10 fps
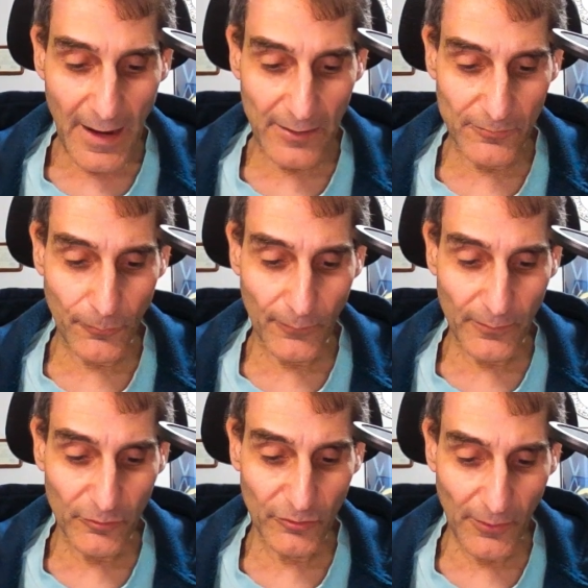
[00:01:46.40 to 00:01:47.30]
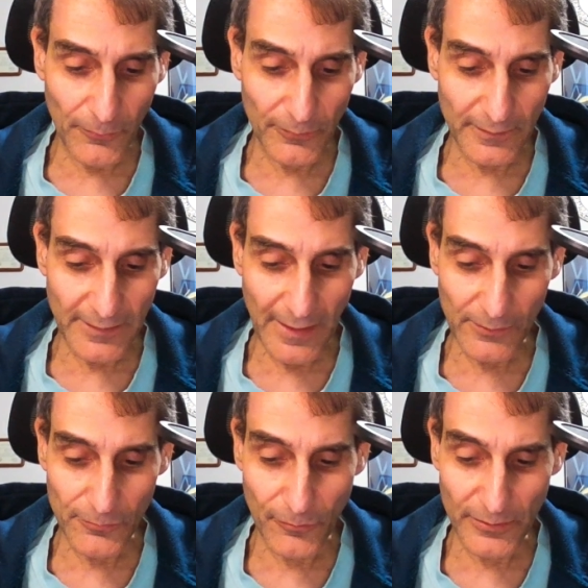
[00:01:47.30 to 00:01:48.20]
And for the Southern
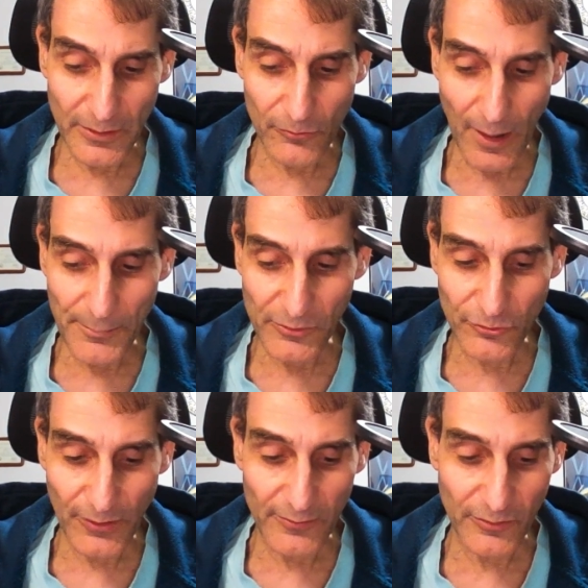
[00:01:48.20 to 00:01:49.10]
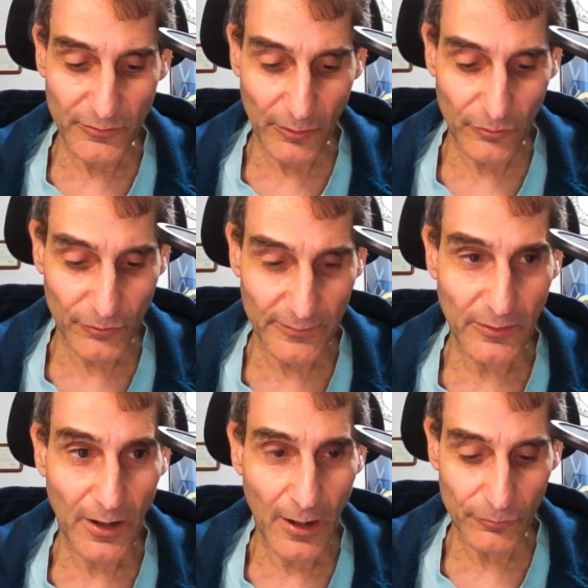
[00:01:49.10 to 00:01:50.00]
California Rapid Transit
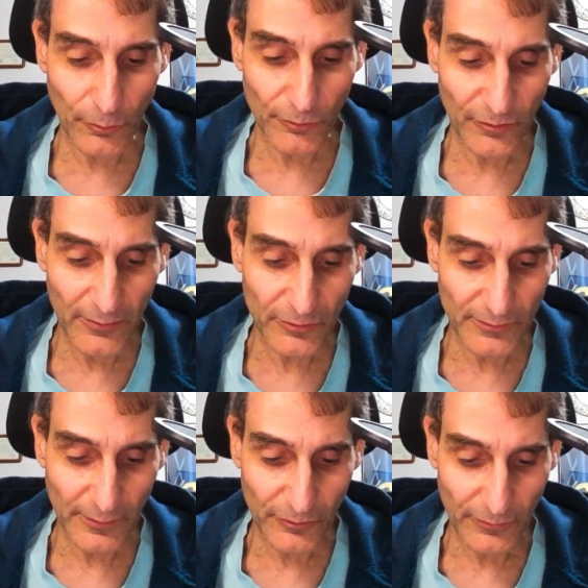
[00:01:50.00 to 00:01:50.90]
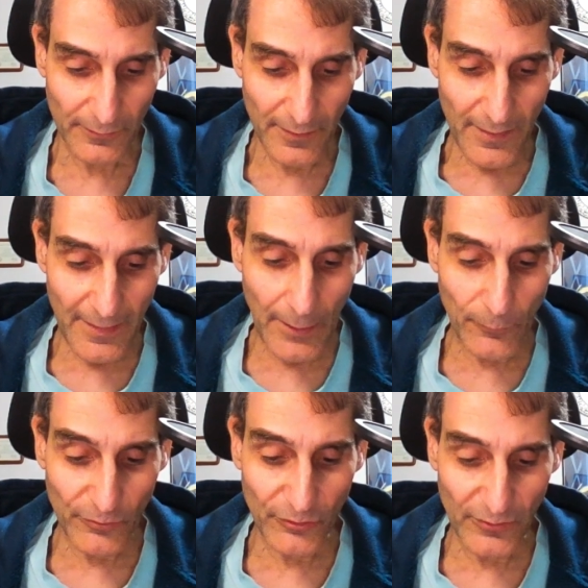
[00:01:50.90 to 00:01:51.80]
District of Los Angeles, that
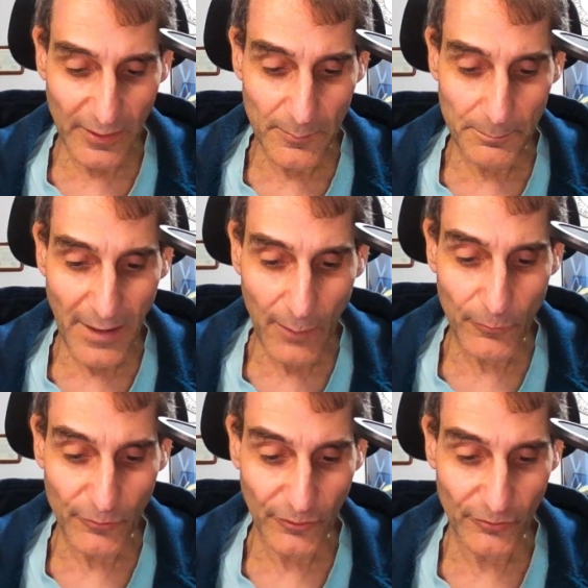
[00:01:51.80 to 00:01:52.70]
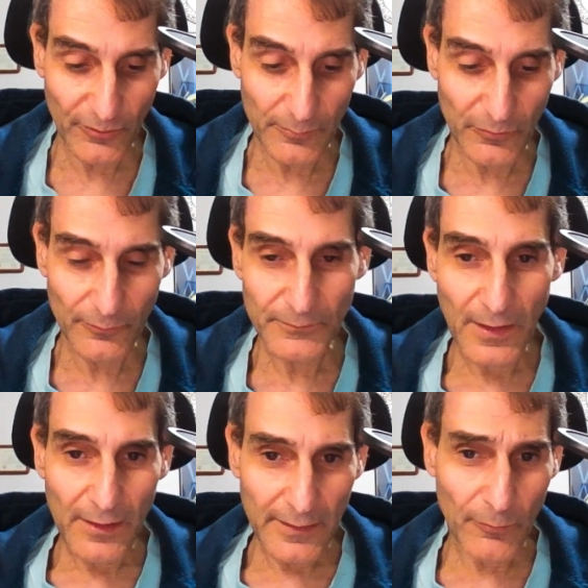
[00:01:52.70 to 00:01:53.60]
was Steam Power Systems.
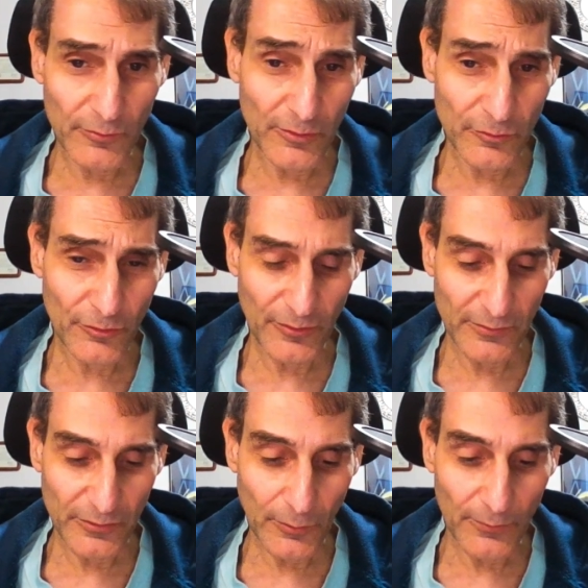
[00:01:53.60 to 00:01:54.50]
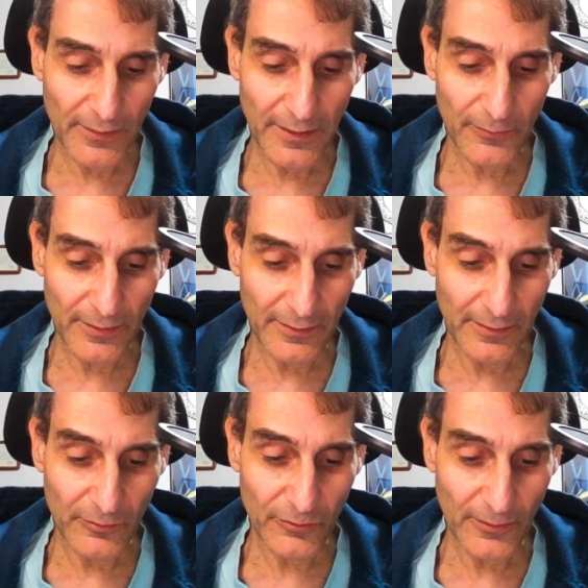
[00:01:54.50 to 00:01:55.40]
Now, what's interesting to note here
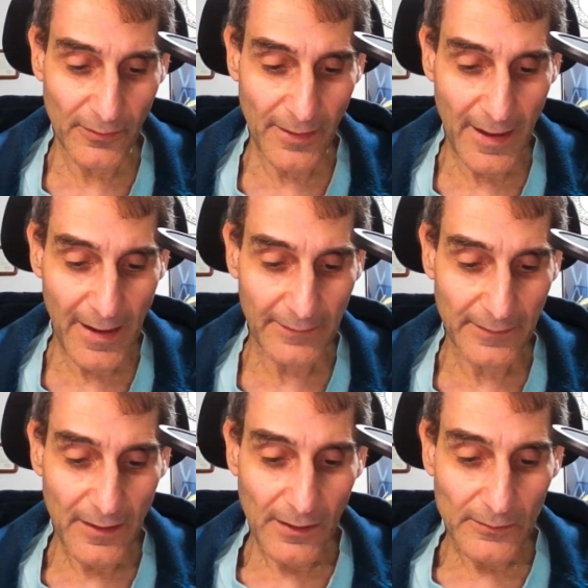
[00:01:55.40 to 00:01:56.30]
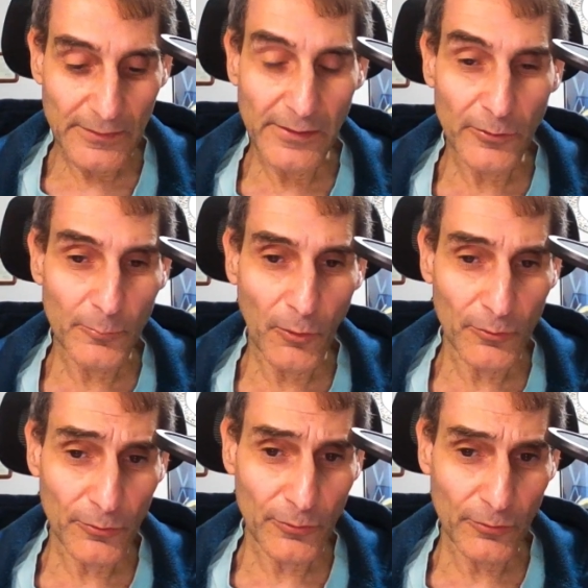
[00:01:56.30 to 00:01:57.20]
is that Lear
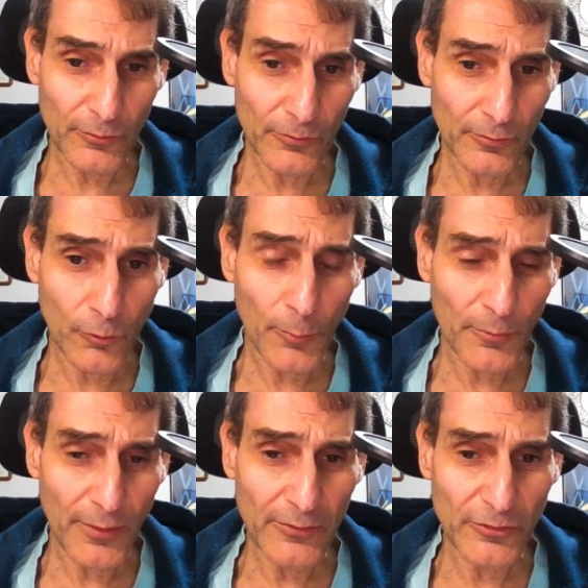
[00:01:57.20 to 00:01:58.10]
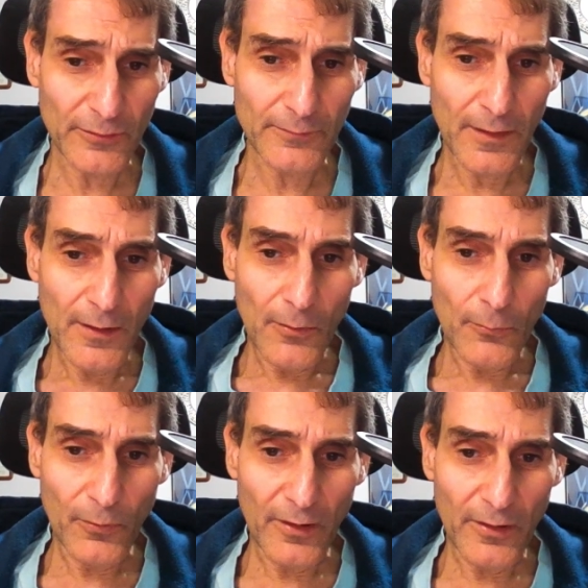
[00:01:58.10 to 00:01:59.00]
Motors Corporation
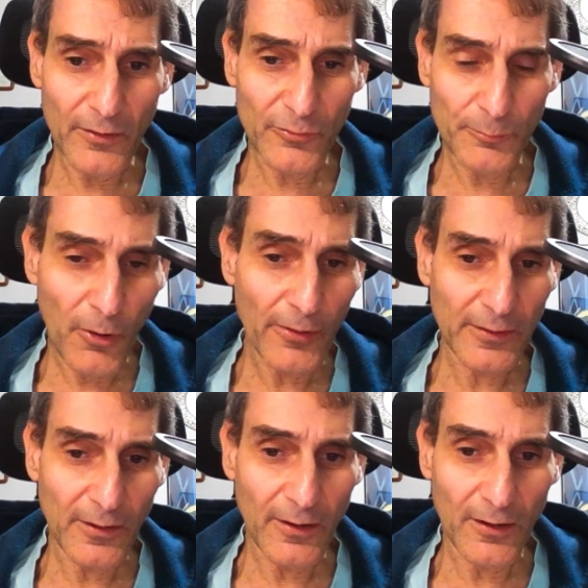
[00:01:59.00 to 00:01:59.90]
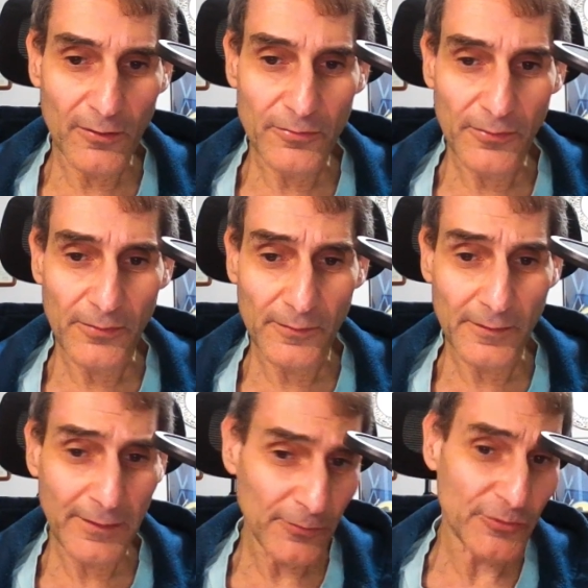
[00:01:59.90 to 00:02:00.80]
was part of the
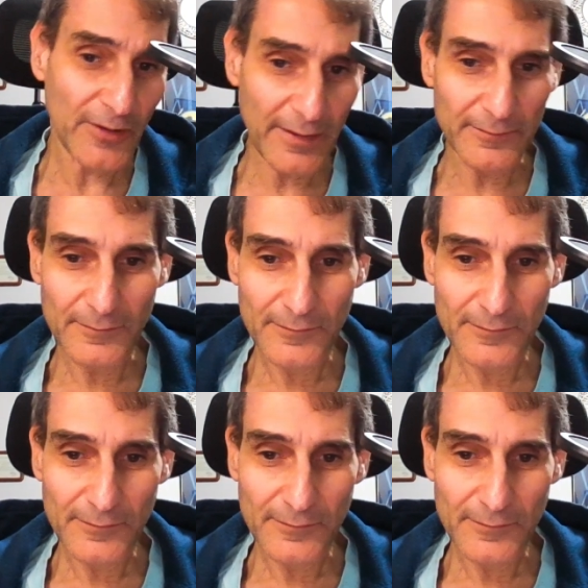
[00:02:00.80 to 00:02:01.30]
Learjet